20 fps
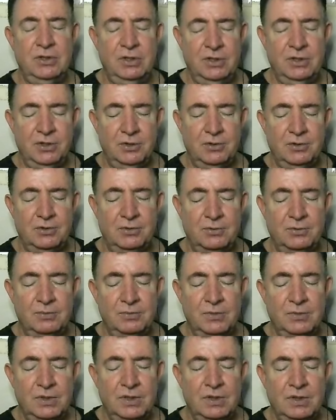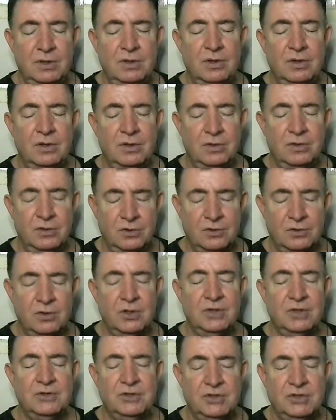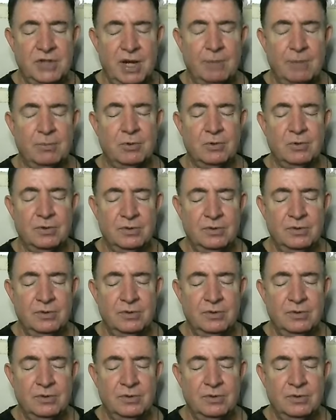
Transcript: you, the Good Shepherd.